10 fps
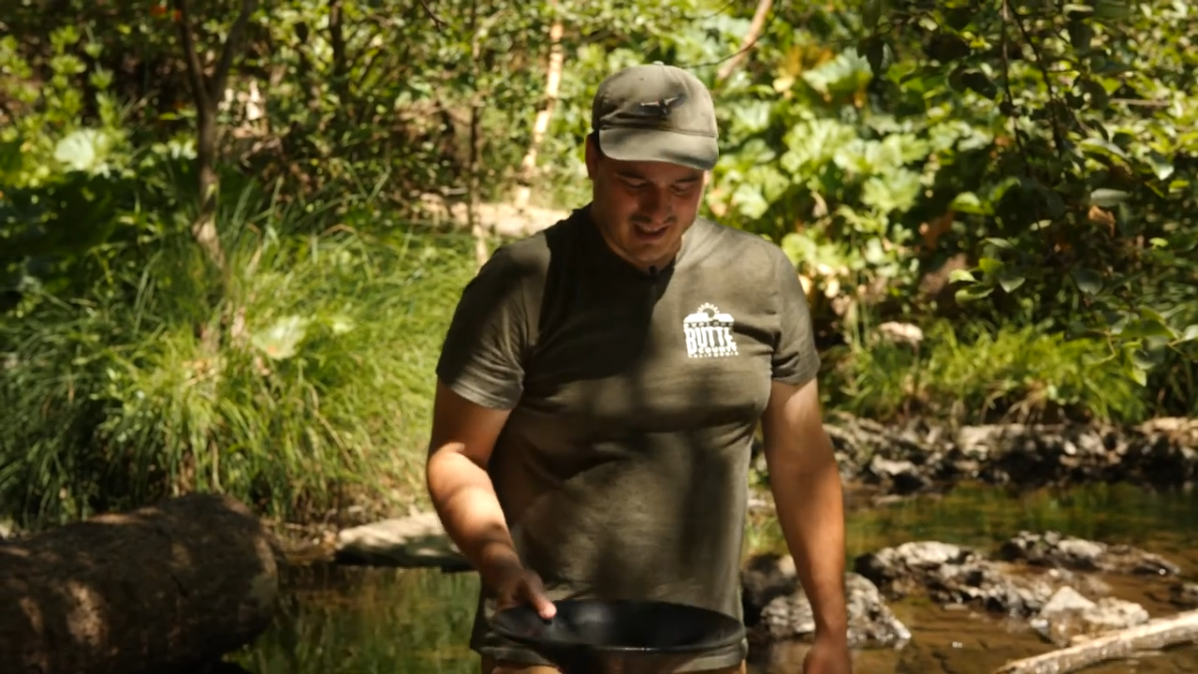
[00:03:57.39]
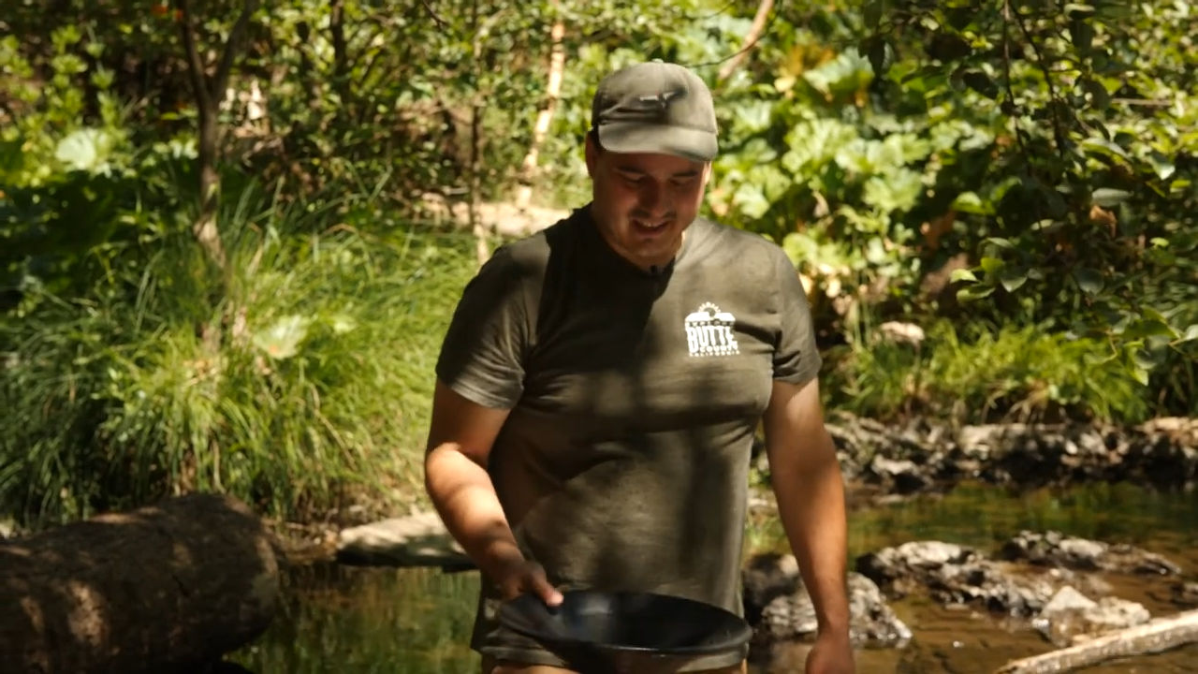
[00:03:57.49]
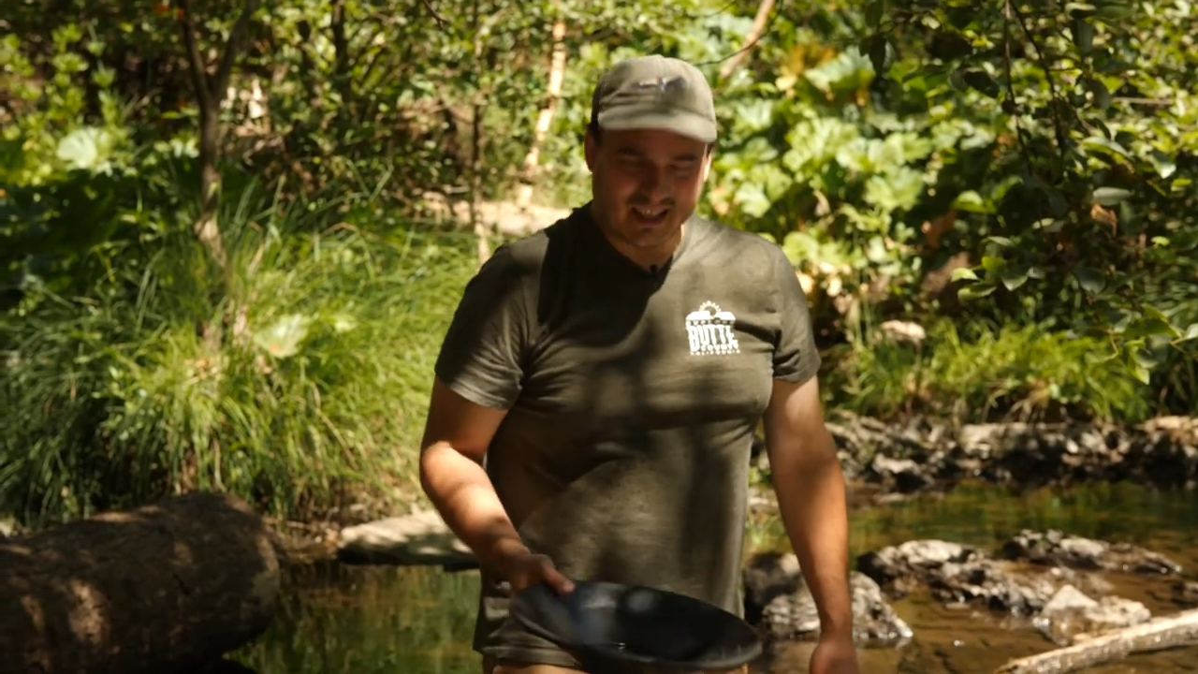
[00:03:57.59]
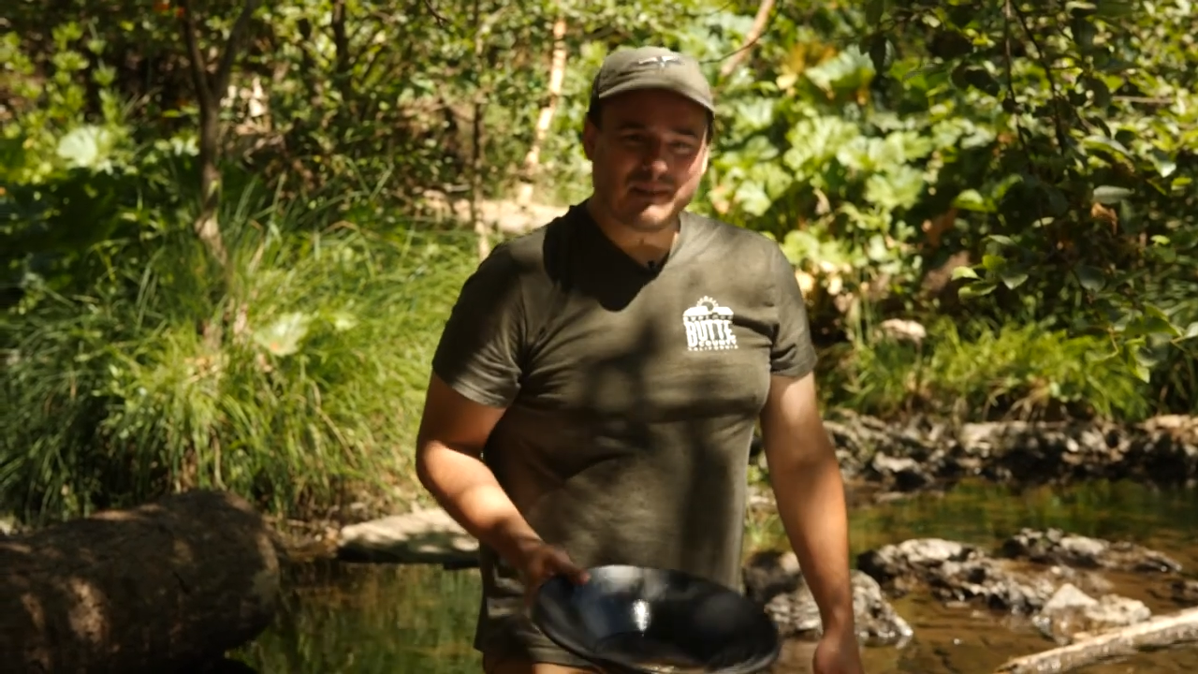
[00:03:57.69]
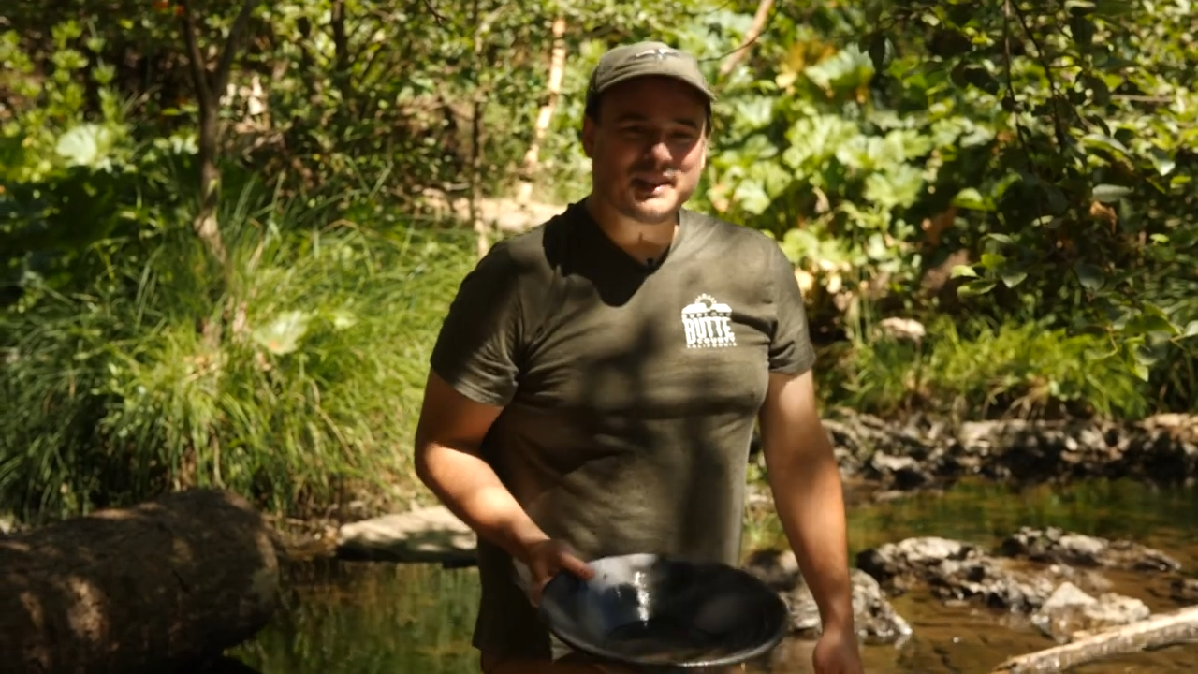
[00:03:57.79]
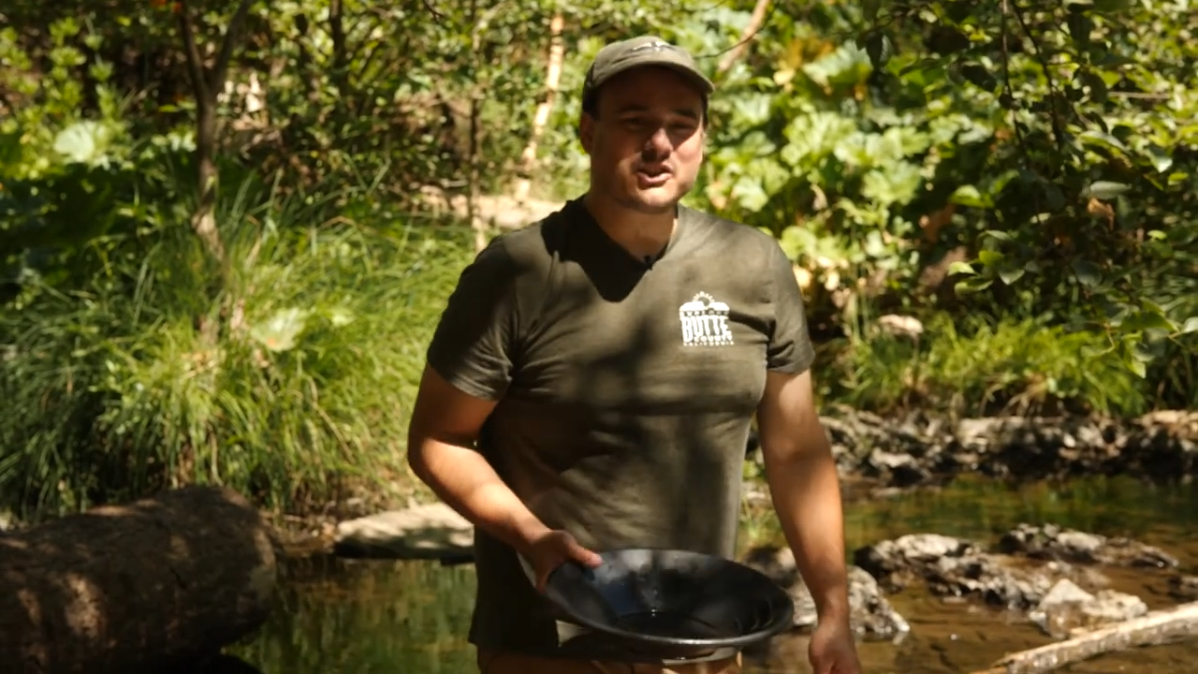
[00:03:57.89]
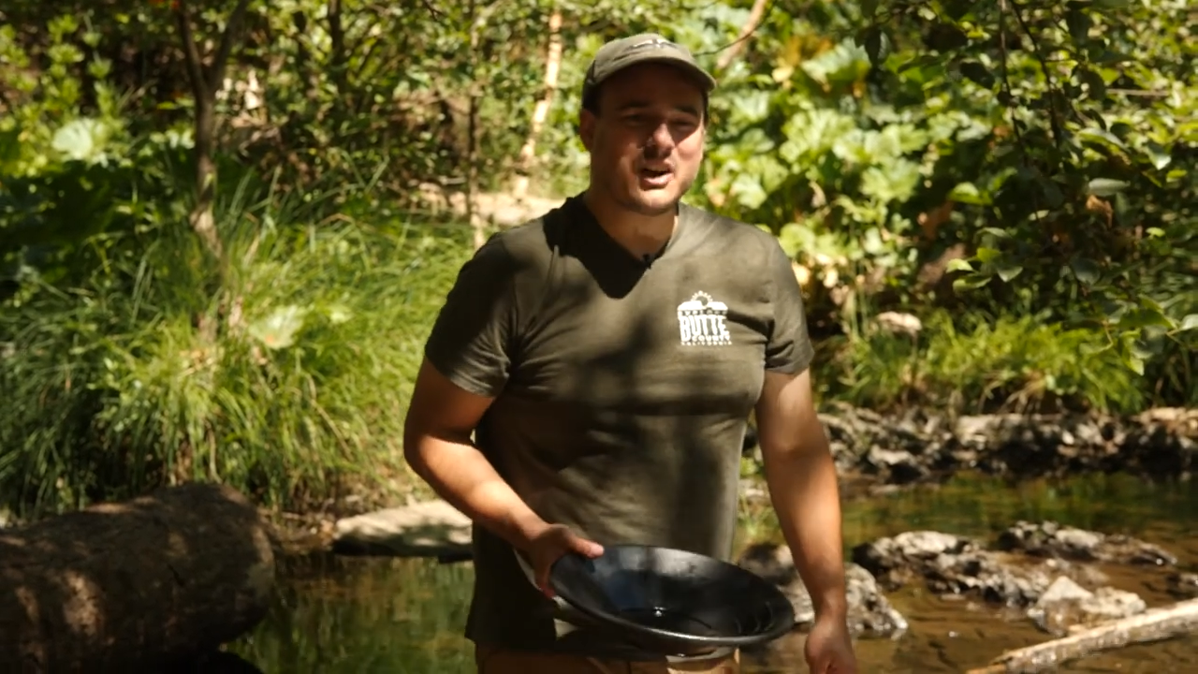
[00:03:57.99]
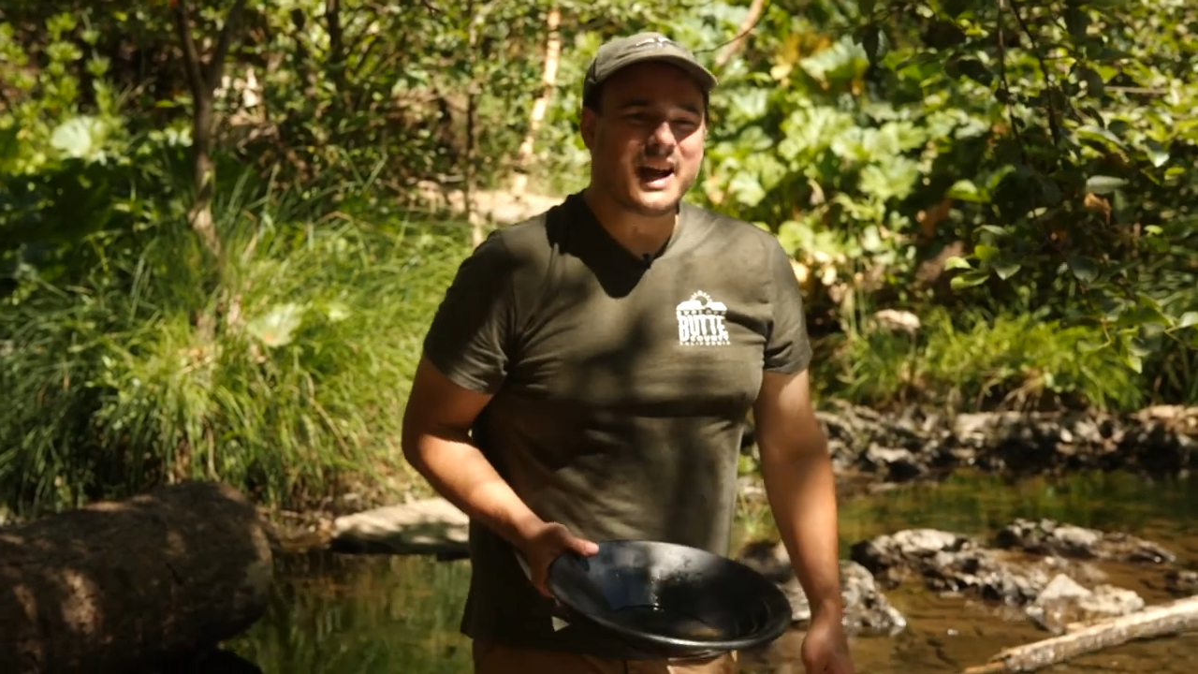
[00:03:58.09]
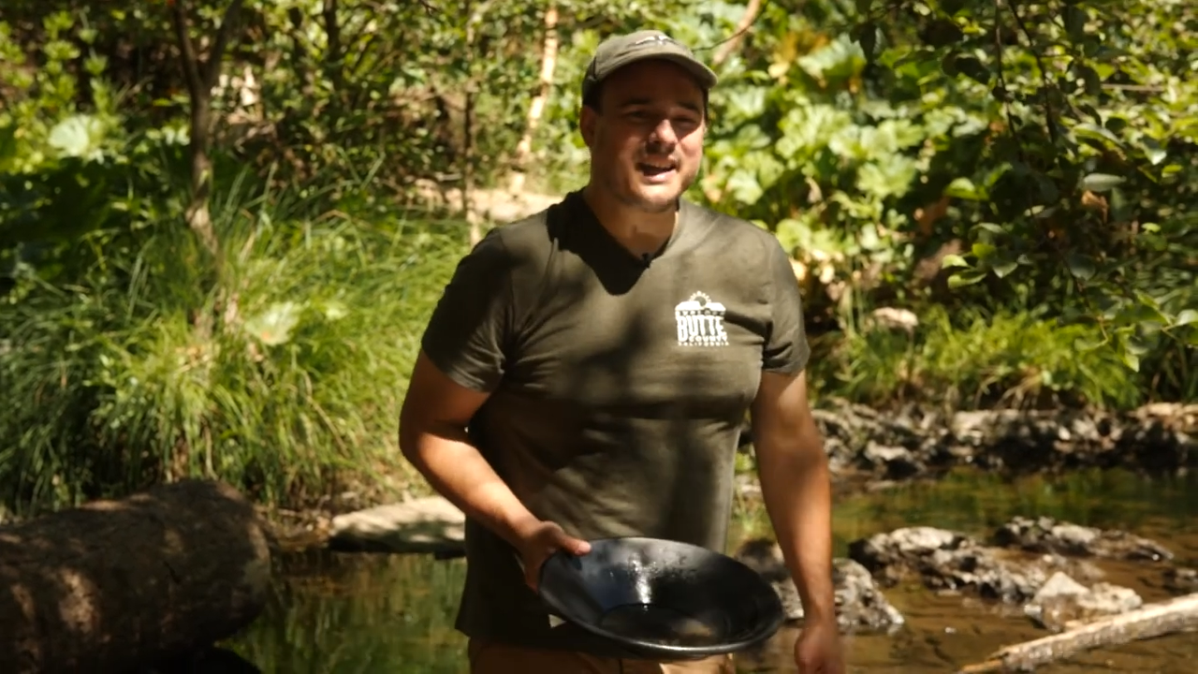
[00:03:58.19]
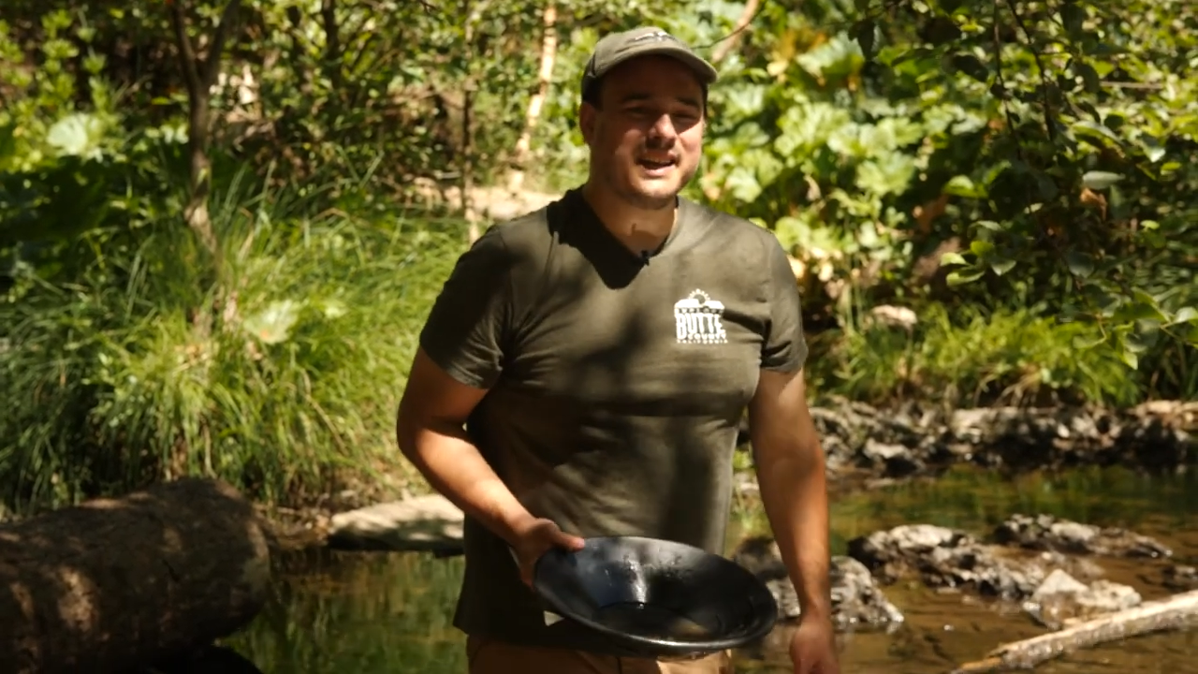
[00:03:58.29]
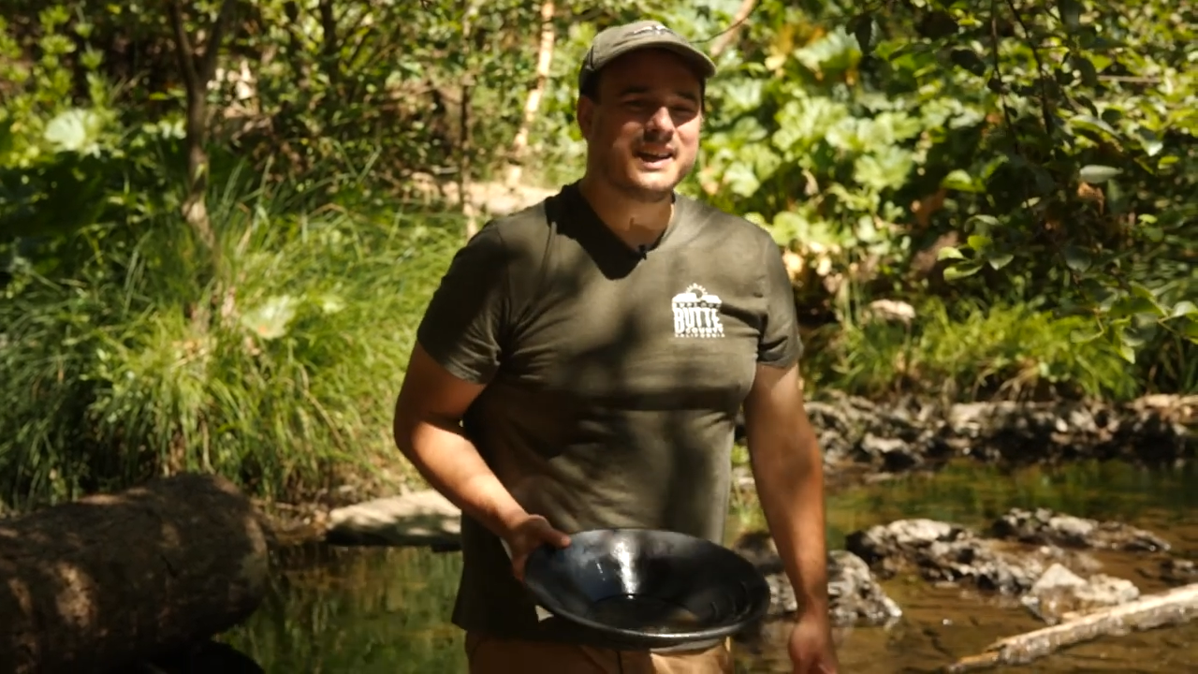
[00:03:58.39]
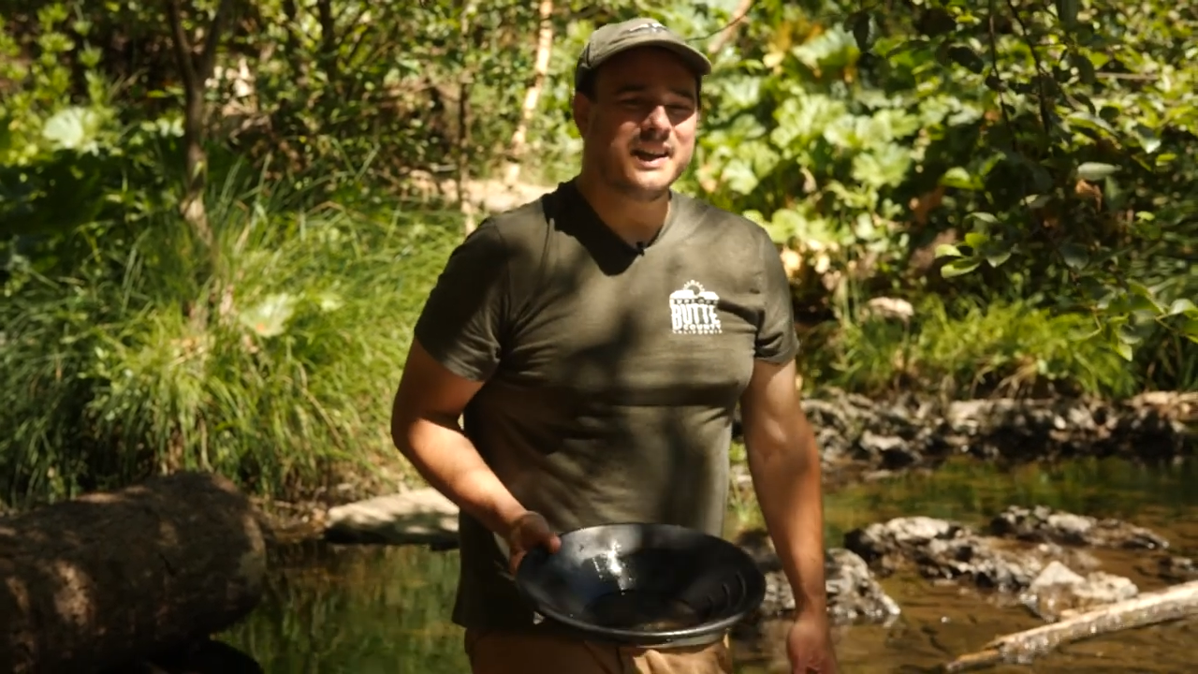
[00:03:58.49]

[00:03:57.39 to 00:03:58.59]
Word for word: To give it a try,